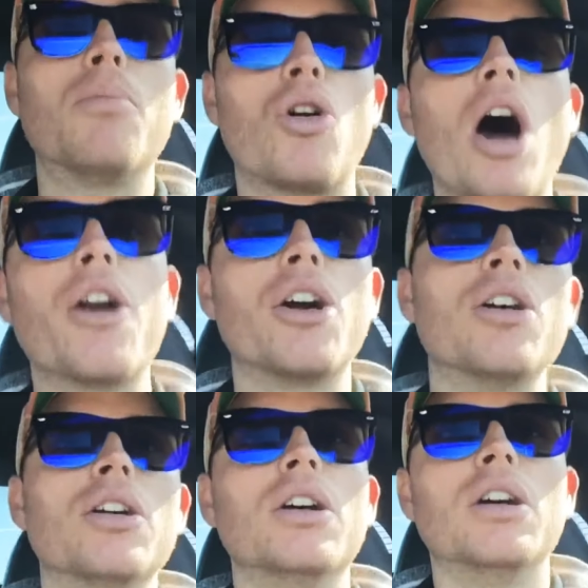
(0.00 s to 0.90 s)

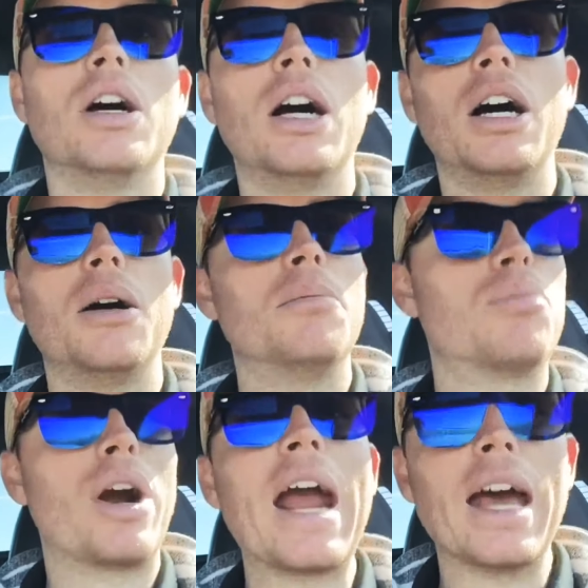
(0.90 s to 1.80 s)
broader
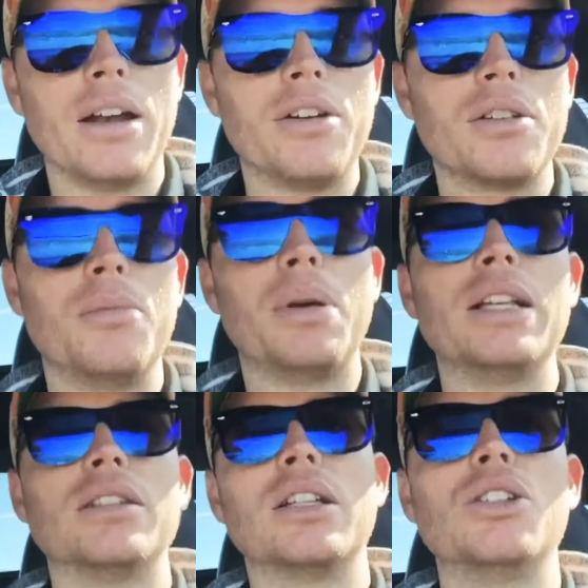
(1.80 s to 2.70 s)
brand,
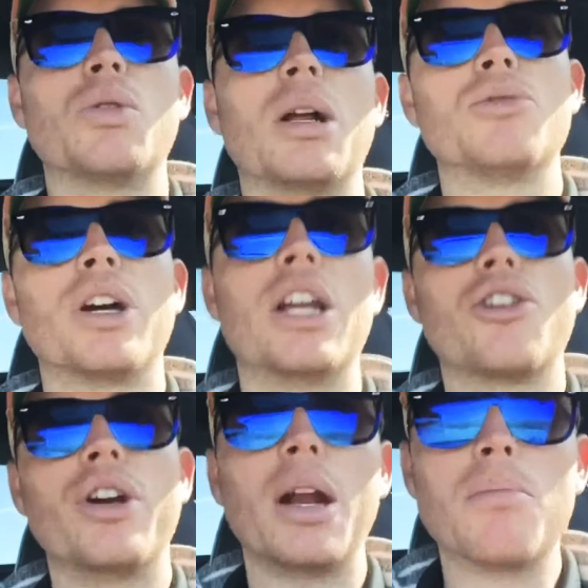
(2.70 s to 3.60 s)
basically, is what I'm trying to
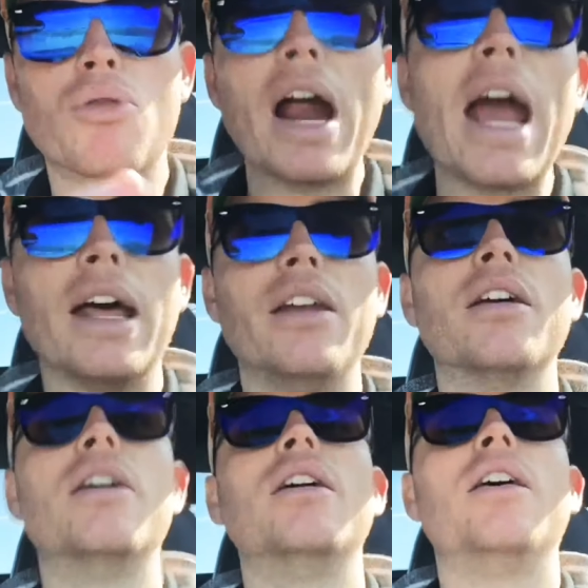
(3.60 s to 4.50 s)
create, a brand
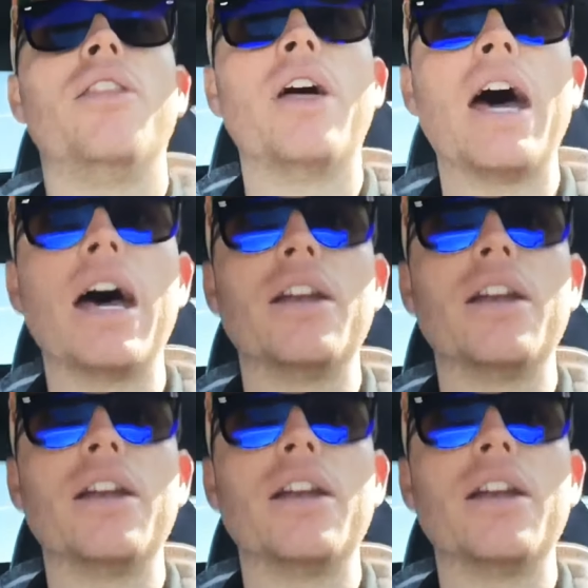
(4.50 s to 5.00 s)
that